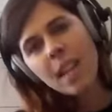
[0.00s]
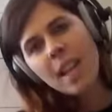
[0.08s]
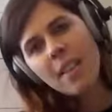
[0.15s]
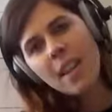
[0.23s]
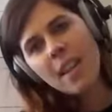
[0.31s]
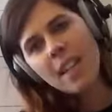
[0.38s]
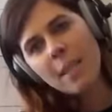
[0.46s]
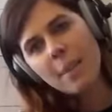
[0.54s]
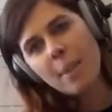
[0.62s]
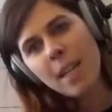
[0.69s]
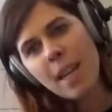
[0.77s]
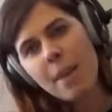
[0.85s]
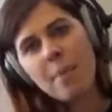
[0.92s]
And then it's
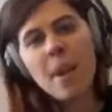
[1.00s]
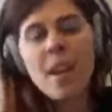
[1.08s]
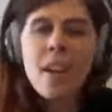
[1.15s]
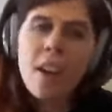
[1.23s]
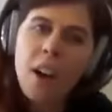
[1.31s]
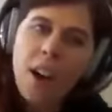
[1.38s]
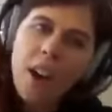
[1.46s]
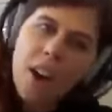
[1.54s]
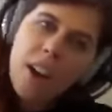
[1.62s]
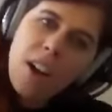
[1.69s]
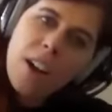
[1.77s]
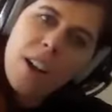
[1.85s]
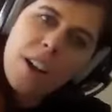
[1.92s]
PM
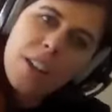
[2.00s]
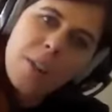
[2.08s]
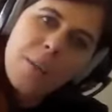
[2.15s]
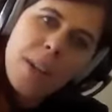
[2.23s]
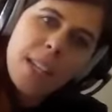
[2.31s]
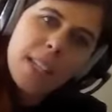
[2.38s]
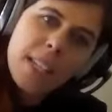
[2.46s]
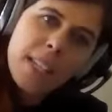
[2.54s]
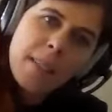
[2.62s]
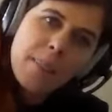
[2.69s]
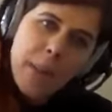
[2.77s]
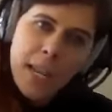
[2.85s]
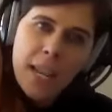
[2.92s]
all the way
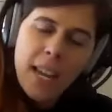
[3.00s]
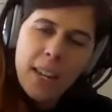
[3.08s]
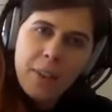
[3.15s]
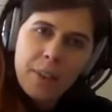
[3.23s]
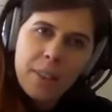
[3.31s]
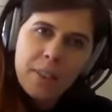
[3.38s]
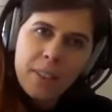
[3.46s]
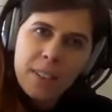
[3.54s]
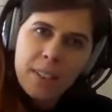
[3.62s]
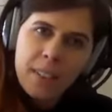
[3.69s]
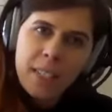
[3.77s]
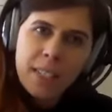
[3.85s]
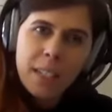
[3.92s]
until midnight,
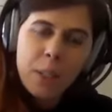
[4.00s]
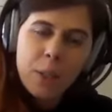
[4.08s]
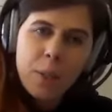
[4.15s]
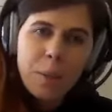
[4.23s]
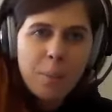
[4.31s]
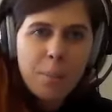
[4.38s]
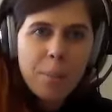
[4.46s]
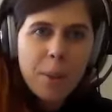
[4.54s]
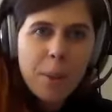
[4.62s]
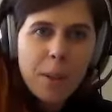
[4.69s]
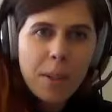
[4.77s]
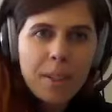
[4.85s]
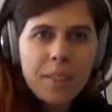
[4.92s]
and
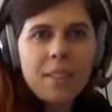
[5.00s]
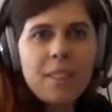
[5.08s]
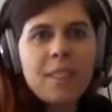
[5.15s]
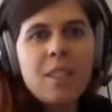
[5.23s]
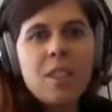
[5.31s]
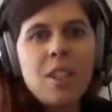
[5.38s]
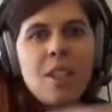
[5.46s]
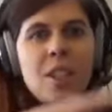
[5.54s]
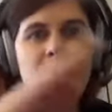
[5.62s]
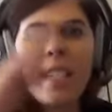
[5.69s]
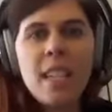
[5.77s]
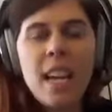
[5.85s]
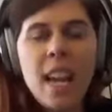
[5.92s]
ding, turns
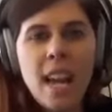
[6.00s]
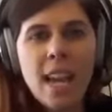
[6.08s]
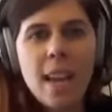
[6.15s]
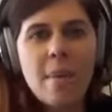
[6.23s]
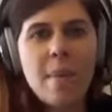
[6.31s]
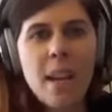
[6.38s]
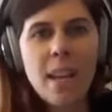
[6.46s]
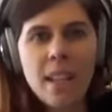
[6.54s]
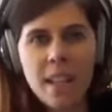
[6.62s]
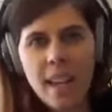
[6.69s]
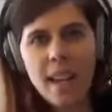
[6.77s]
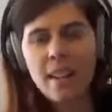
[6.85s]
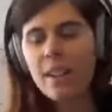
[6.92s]
into AM
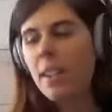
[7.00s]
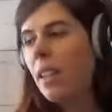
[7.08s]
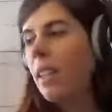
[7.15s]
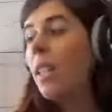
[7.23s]
again.